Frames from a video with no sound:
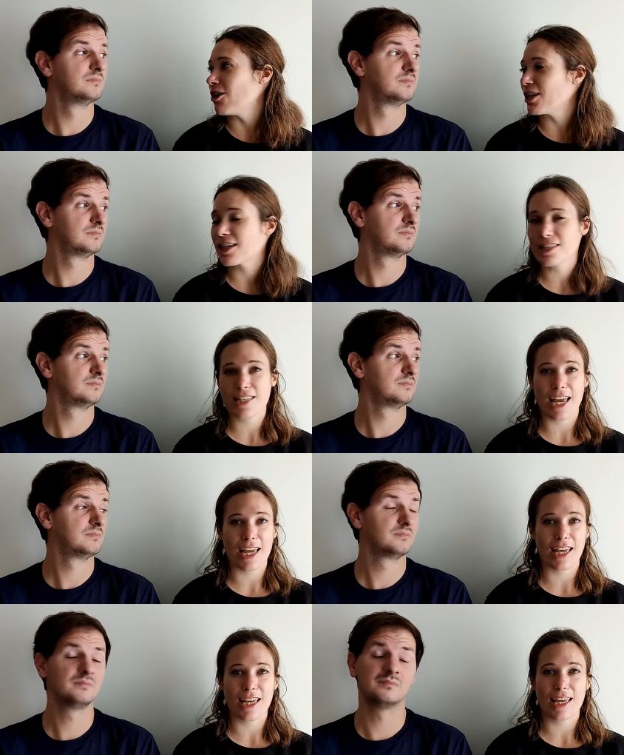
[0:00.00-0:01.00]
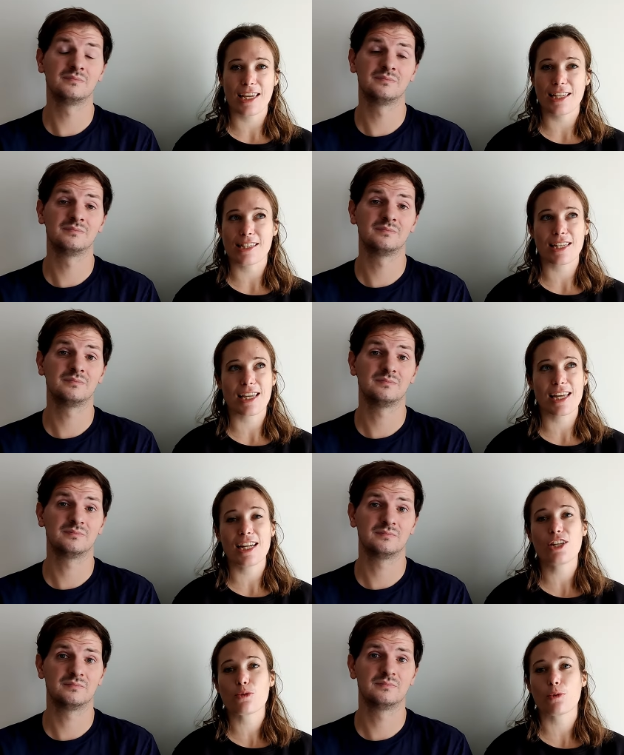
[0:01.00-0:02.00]
Speaker 1: all I can say is
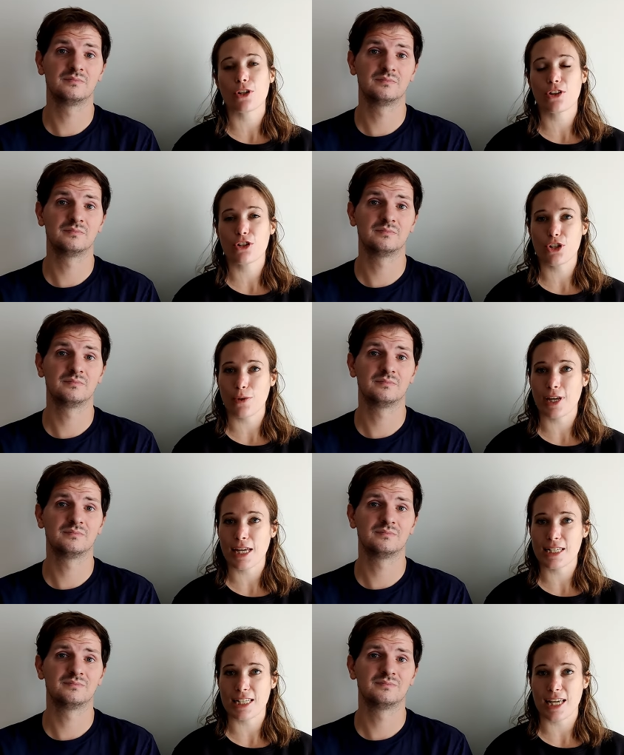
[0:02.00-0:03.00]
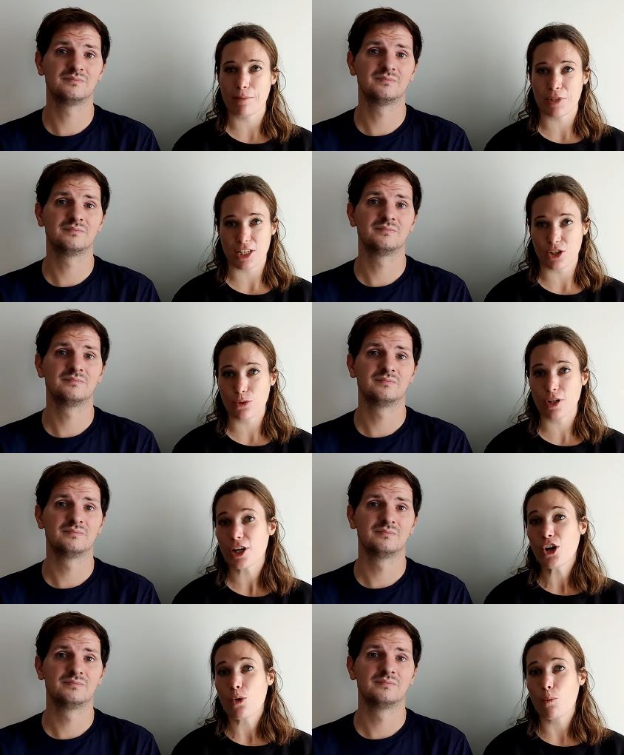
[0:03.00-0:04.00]
it is worth doing a DMZ
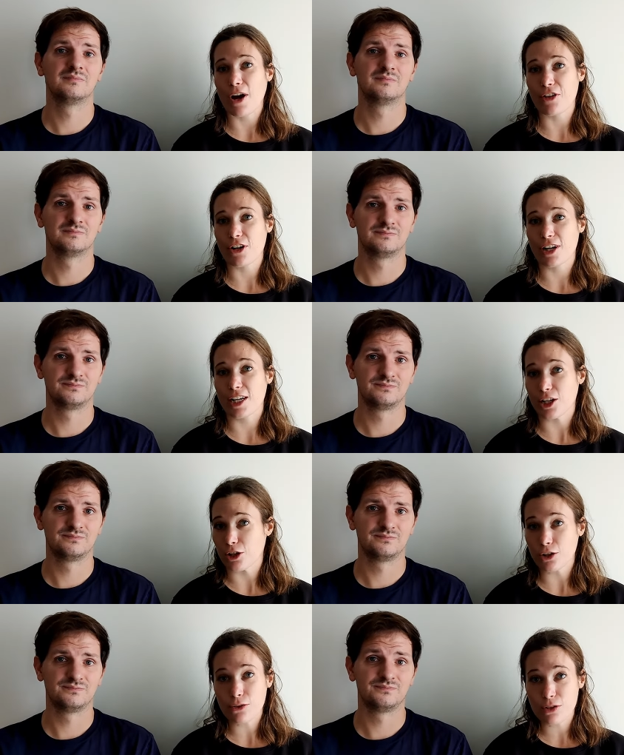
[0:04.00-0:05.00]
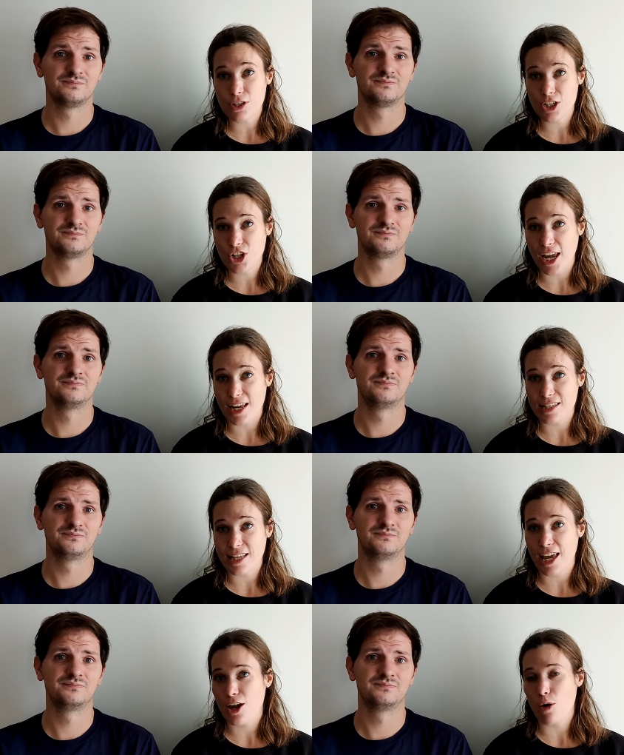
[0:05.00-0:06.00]
tour, whether it includes the
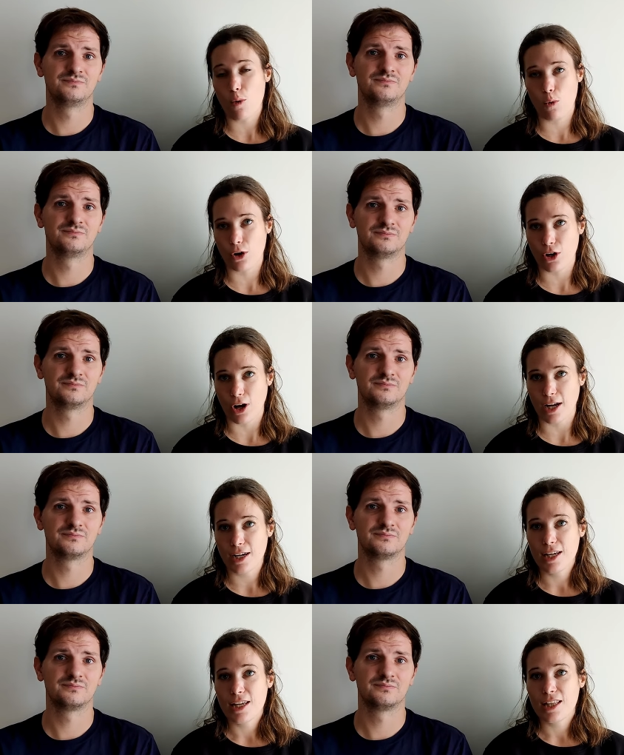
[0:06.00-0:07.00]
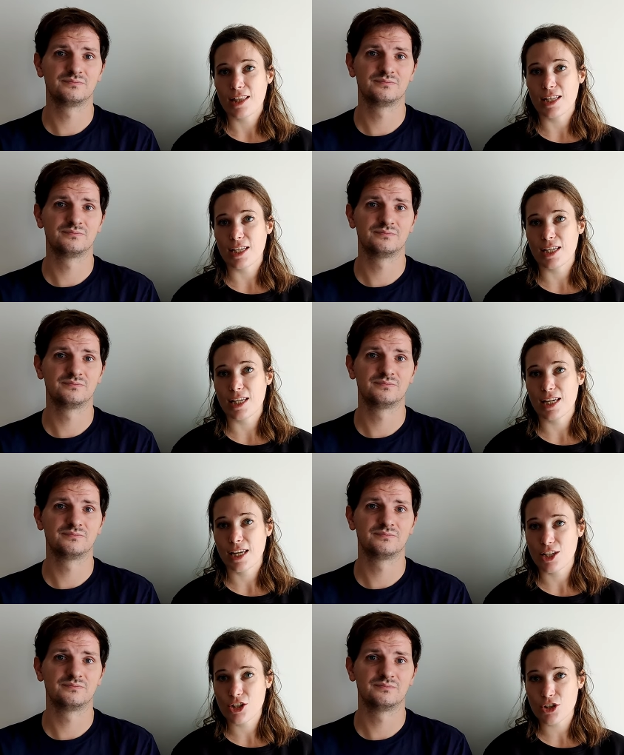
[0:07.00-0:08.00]
JSA or not. The
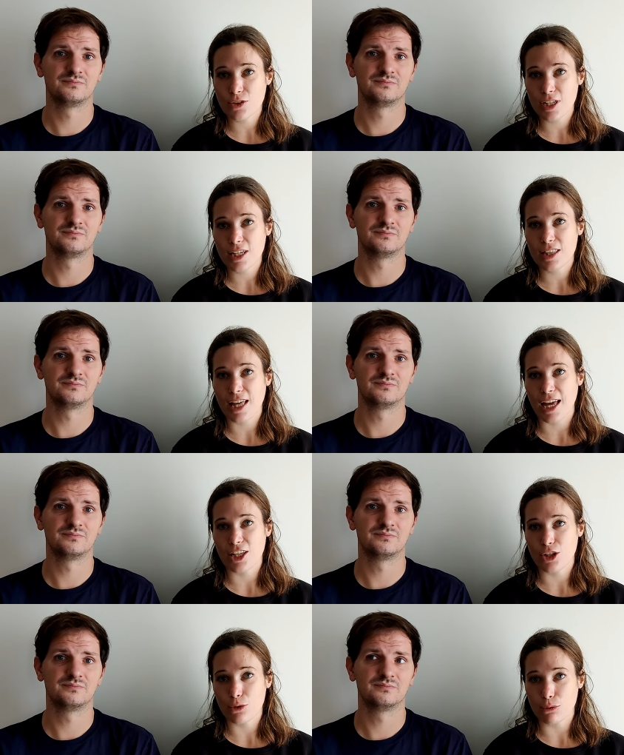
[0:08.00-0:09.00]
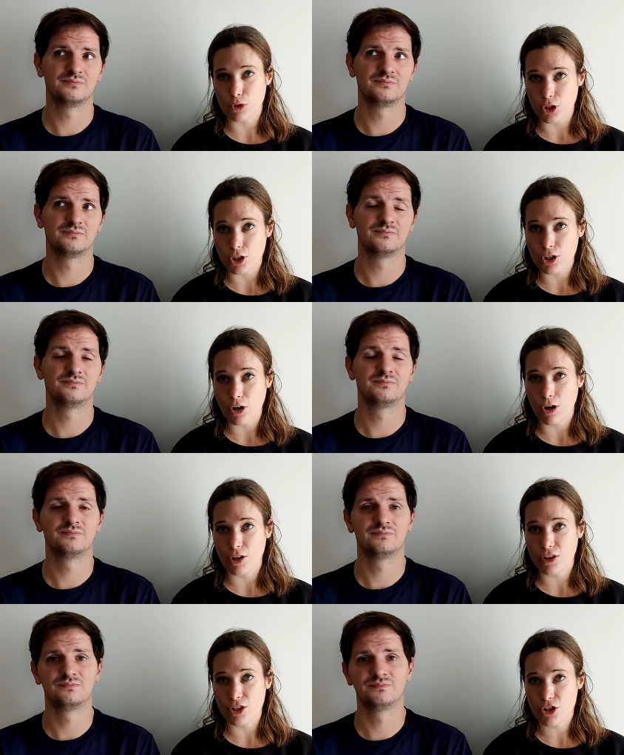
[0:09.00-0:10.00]
history that you learn
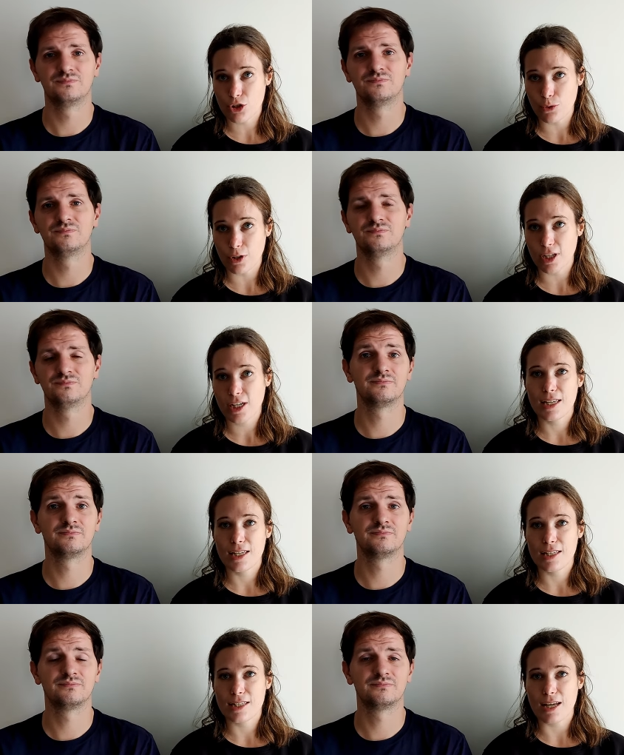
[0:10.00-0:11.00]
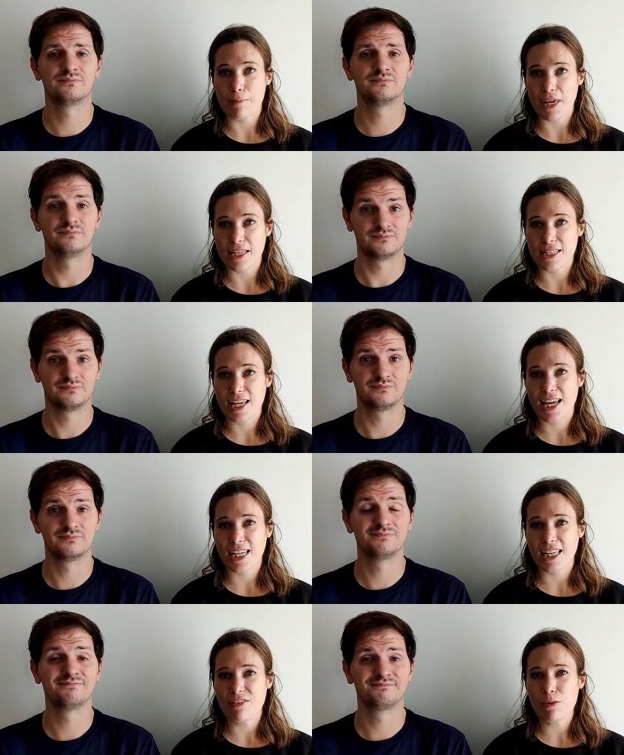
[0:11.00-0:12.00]
on this tour is amazing,
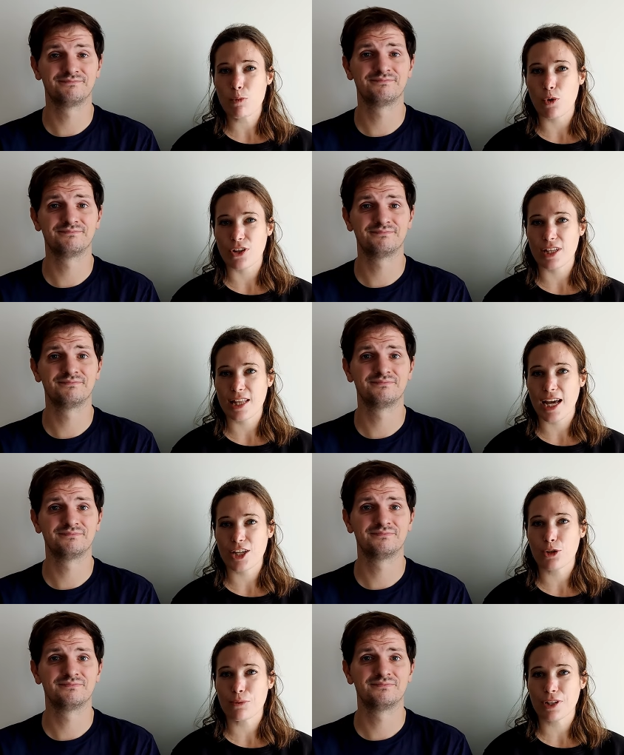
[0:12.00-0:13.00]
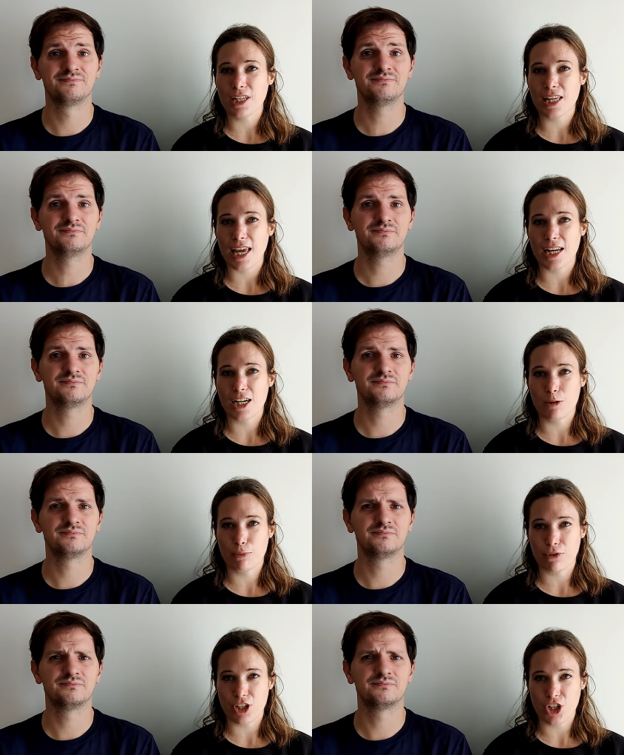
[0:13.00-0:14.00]
and even more than that, you really gain an
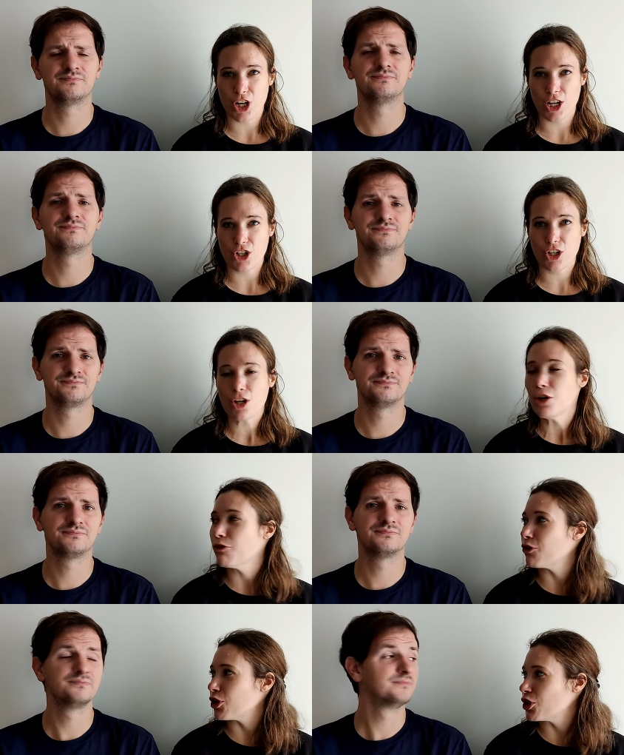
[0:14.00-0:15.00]
appreciation for the